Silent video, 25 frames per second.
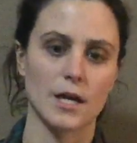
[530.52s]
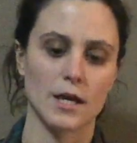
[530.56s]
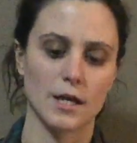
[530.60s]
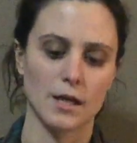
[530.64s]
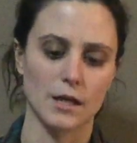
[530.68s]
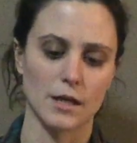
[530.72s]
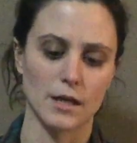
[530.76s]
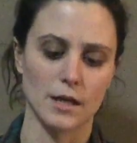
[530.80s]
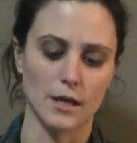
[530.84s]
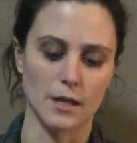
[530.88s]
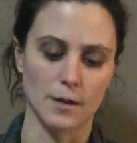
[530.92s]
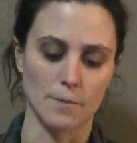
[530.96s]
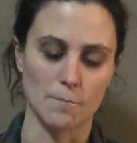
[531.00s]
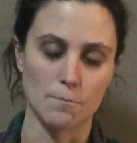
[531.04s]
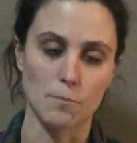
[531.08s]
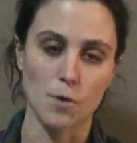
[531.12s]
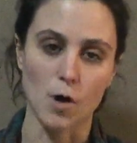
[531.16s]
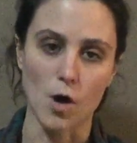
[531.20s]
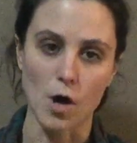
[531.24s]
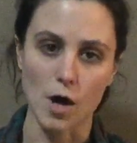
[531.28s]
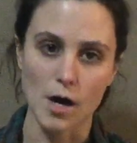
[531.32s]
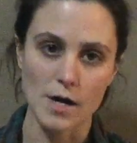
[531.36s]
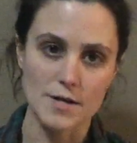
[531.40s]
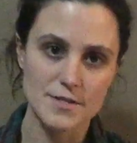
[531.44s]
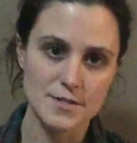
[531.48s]
it
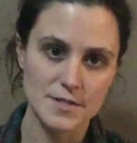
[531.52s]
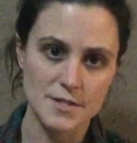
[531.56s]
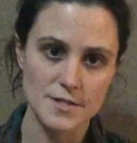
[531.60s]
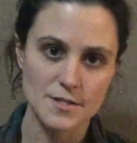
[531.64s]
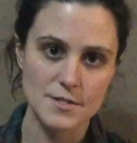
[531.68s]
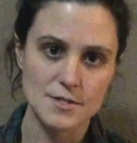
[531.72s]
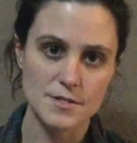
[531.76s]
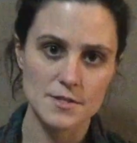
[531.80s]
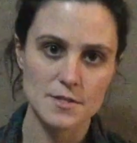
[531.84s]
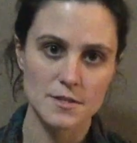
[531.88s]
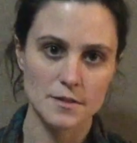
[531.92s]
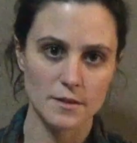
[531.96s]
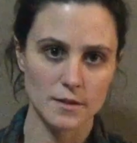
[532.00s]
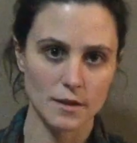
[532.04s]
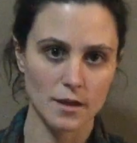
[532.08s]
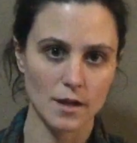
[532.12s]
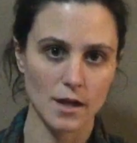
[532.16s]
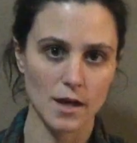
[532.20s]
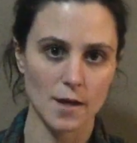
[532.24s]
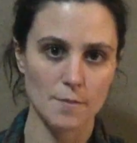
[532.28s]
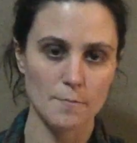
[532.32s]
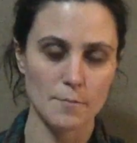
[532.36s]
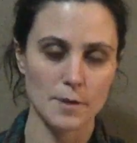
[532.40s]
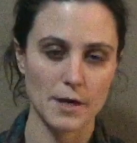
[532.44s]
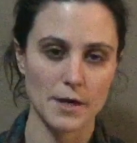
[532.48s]
pauses the
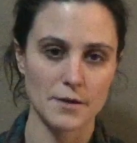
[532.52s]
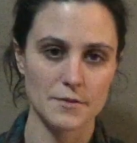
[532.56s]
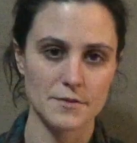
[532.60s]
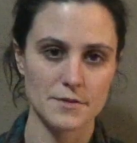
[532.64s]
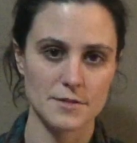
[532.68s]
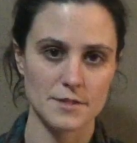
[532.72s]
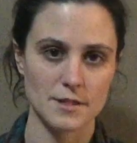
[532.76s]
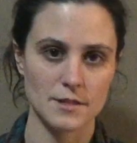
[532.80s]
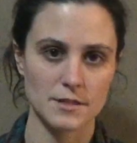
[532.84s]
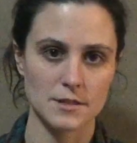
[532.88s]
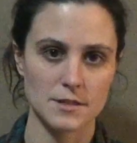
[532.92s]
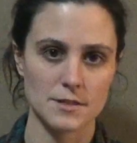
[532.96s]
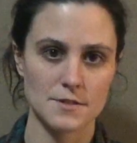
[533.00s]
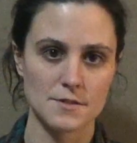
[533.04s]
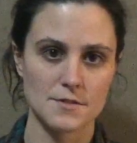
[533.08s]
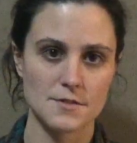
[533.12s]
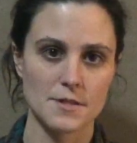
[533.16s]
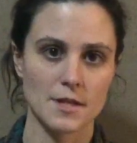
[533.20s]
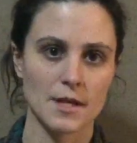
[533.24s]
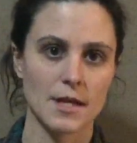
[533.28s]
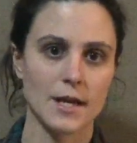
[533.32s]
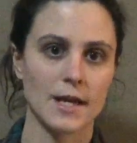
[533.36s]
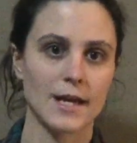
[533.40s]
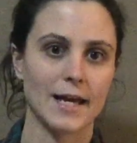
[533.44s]
compound sentence,